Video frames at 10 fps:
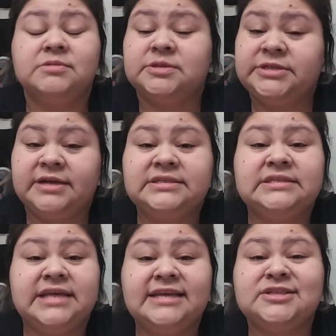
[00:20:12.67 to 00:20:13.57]
Sometimes
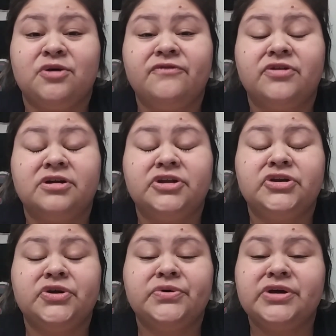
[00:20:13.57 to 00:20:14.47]
he takes over,
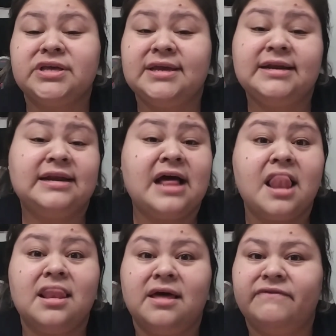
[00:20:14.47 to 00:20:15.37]
you know, cooking, and
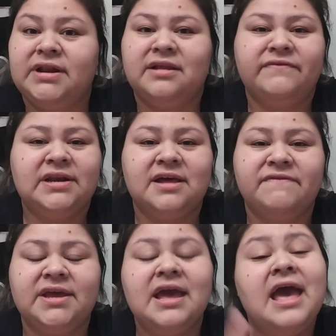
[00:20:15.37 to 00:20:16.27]
I love it, love it,
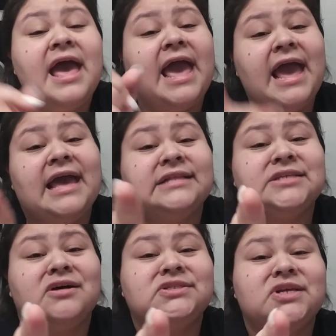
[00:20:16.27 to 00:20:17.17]
love it. And
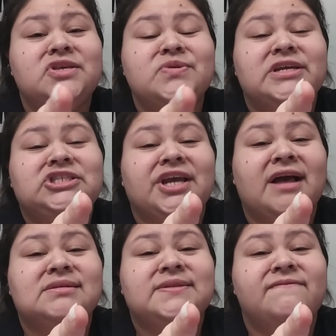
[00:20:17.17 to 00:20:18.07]
also you can
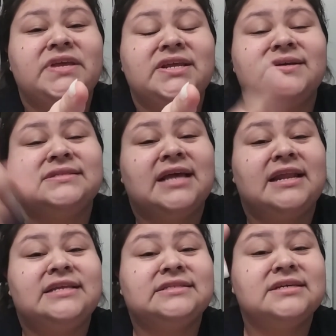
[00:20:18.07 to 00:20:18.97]
check out some videos
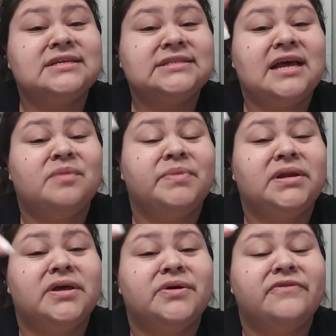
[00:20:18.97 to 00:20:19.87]
that he's cooked down
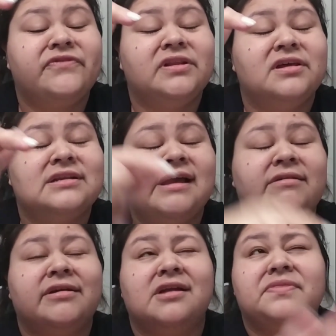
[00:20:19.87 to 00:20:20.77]
below. If you look
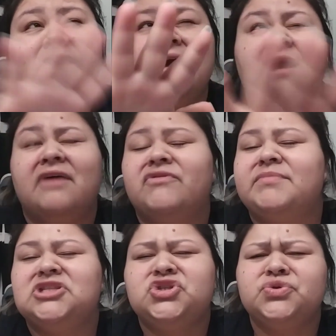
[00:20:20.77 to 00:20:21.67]
down here, I think I have
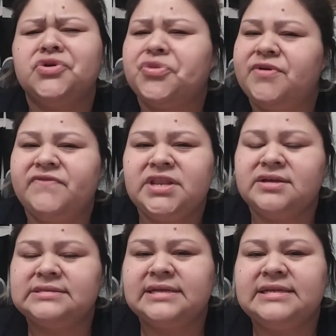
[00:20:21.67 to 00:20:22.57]
them in 2 or 3
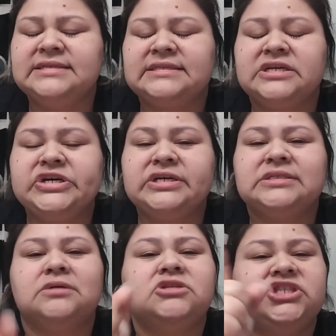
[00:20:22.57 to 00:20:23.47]
videos that he's
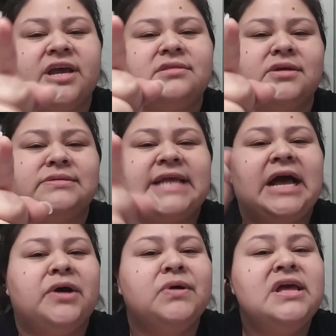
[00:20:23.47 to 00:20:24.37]
cooked. So check those
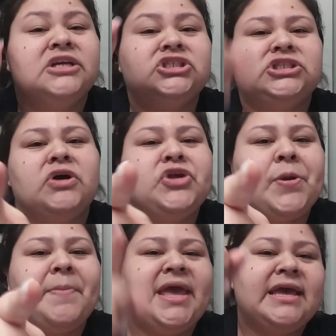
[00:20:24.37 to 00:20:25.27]
out. Show
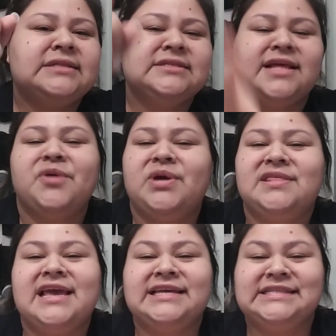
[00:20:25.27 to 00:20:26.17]
your man so that
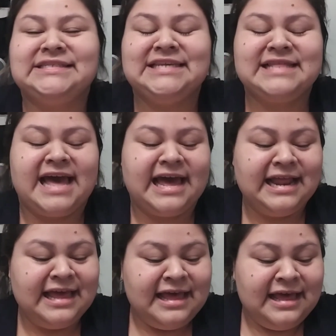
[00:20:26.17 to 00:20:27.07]
way they can see that.